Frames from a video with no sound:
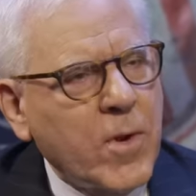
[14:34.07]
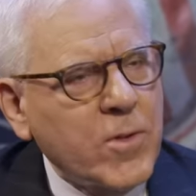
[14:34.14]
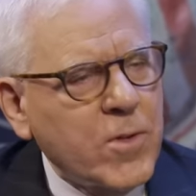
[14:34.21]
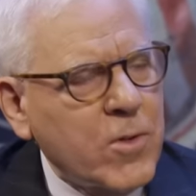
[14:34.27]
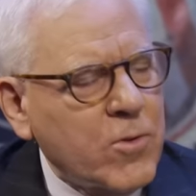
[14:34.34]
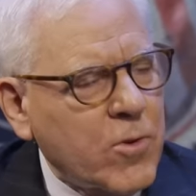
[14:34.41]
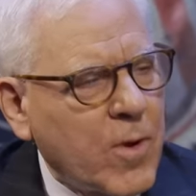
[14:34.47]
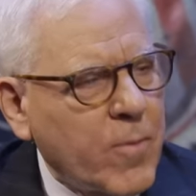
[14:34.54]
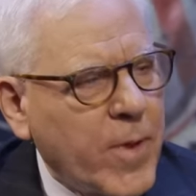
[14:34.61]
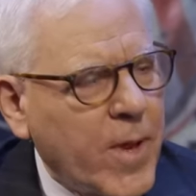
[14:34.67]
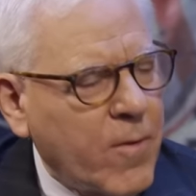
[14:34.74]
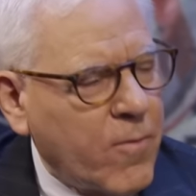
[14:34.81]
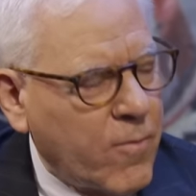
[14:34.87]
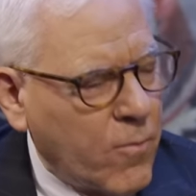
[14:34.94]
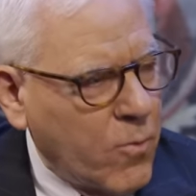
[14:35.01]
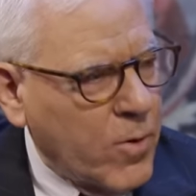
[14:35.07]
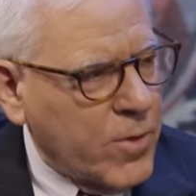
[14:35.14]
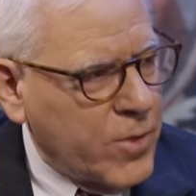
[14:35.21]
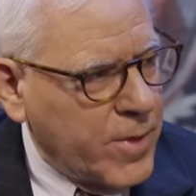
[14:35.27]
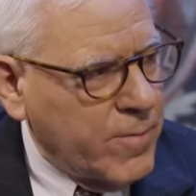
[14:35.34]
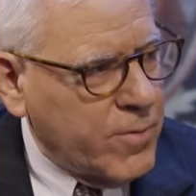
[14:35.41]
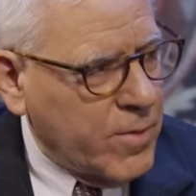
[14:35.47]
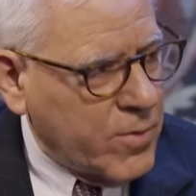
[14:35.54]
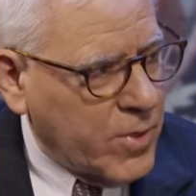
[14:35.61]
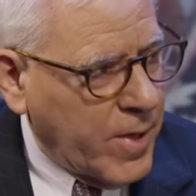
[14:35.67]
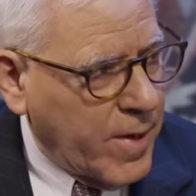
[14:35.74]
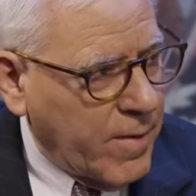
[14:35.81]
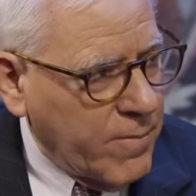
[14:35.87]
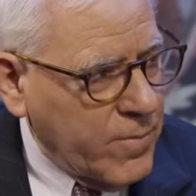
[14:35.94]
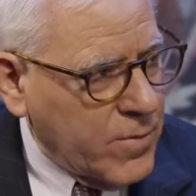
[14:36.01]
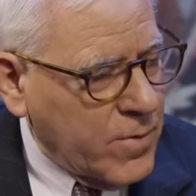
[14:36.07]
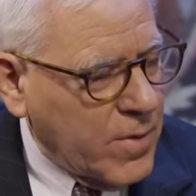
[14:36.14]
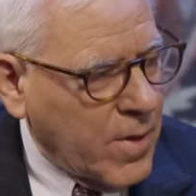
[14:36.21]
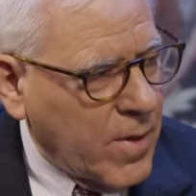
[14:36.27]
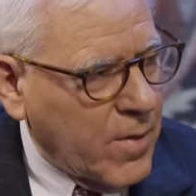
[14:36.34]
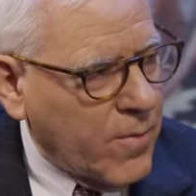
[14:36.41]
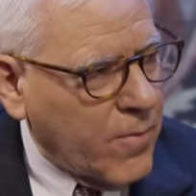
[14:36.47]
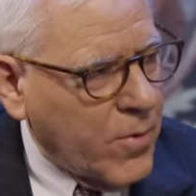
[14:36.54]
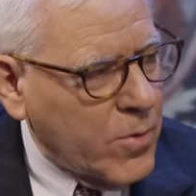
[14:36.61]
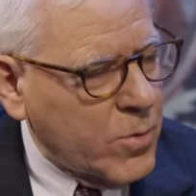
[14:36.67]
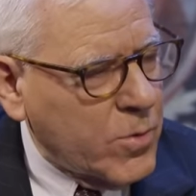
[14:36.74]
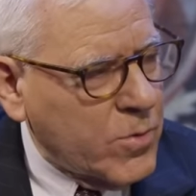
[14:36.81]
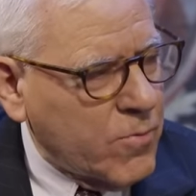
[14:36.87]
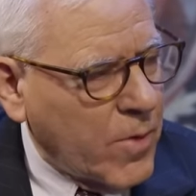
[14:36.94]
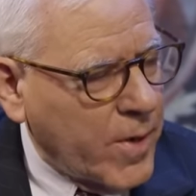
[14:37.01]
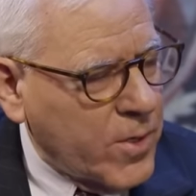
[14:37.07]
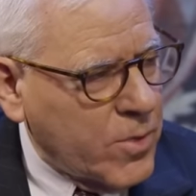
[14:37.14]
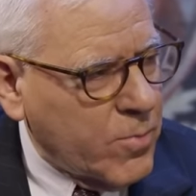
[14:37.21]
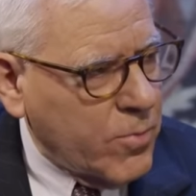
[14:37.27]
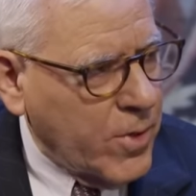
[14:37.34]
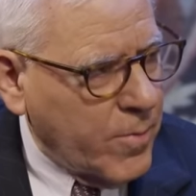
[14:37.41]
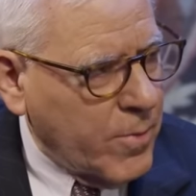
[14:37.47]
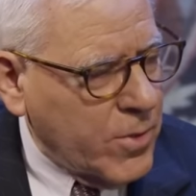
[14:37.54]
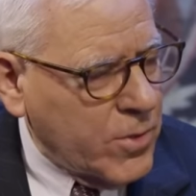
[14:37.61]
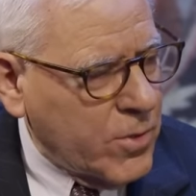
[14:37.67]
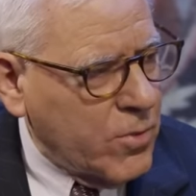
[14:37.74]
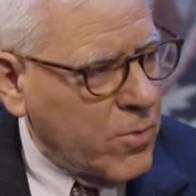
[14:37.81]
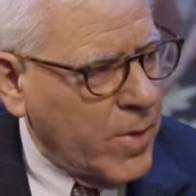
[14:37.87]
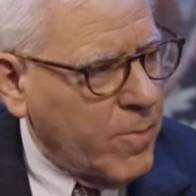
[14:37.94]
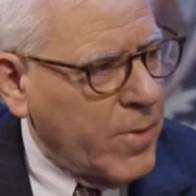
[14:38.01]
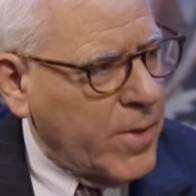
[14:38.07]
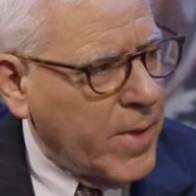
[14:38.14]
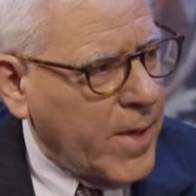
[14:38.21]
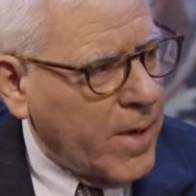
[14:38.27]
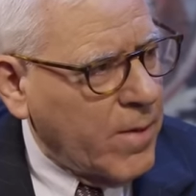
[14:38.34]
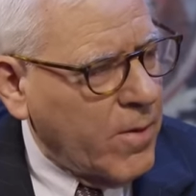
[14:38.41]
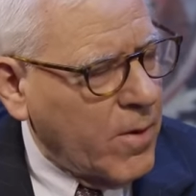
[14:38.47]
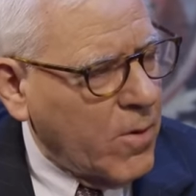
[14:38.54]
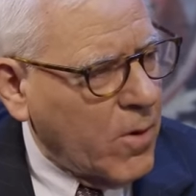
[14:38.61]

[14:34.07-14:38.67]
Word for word: President Trump had four chiefs of staff. Mm-hmm. Uh, the first was Reince Priebus, who had been the head of the